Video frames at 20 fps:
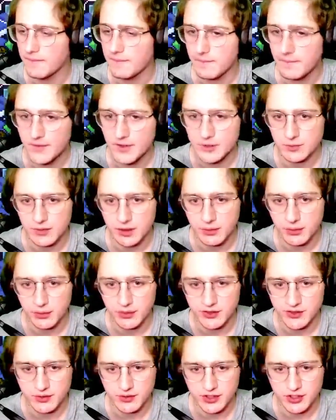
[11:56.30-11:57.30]
So maybe we
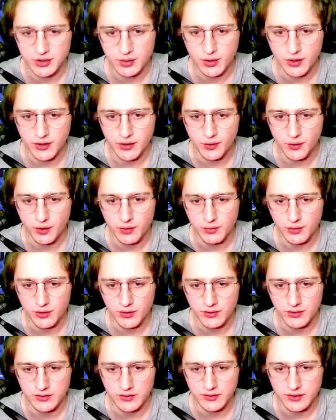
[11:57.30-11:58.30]
switch to our normal
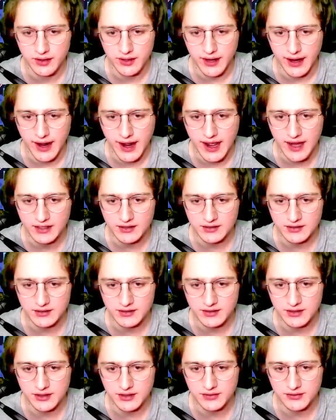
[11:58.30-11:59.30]
axes
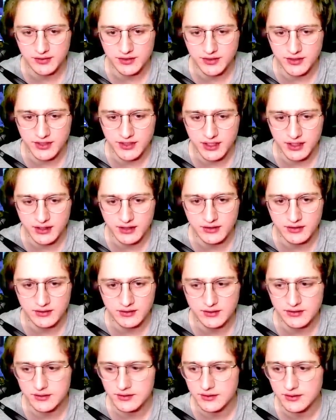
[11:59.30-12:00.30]
here for a second.
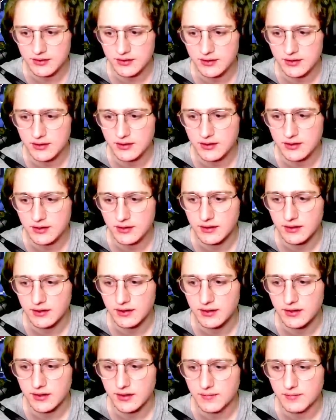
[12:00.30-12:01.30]

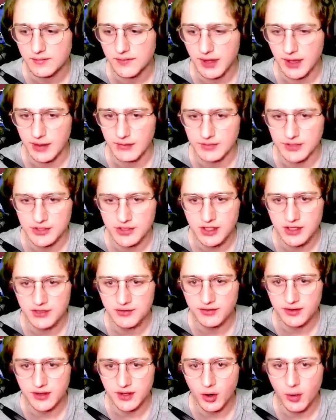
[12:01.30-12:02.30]
Okay, I'm just trying to
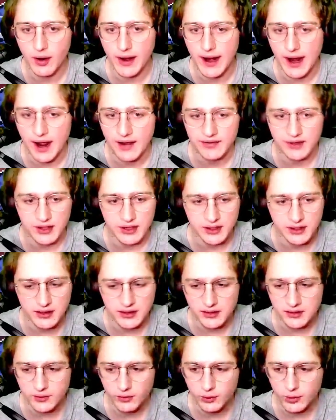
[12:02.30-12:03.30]
find... Oh, I have the key?
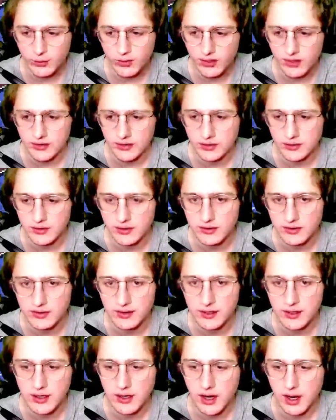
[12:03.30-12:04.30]
What am I doing?
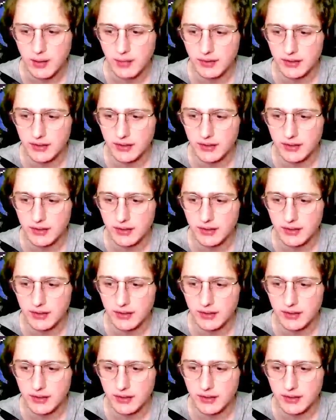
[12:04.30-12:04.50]
I'm like